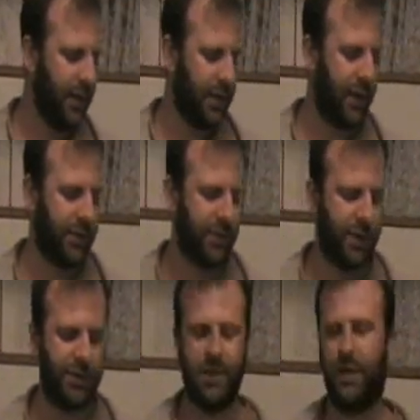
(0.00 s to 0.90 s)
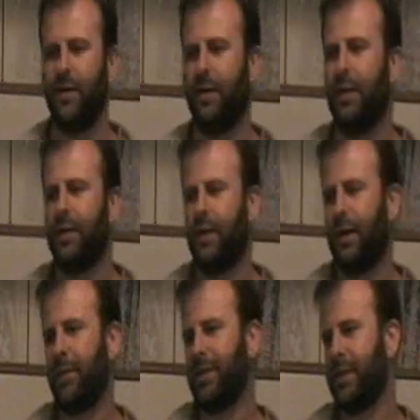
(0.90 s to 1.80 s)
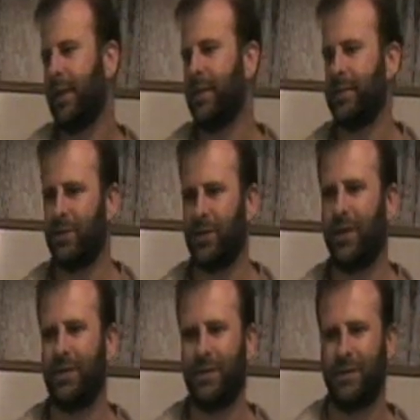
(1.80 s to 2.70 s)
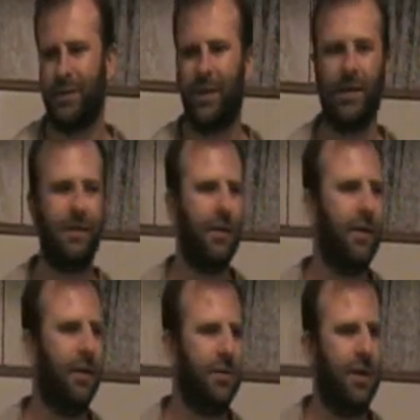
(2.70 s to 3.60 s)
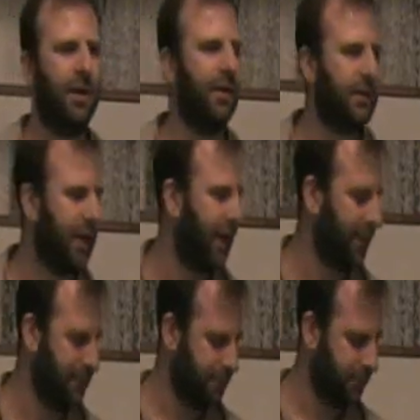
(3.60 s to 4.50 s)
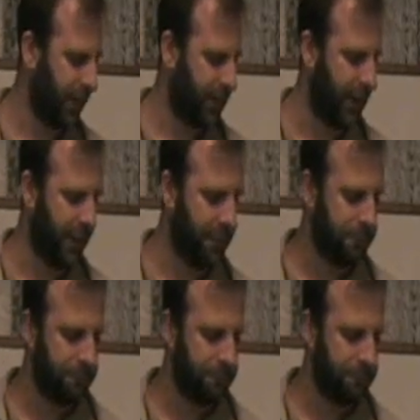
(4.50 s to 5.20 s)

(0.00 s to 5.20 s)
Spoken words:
Ta she che, ta means is, she is it, che is hot, okay?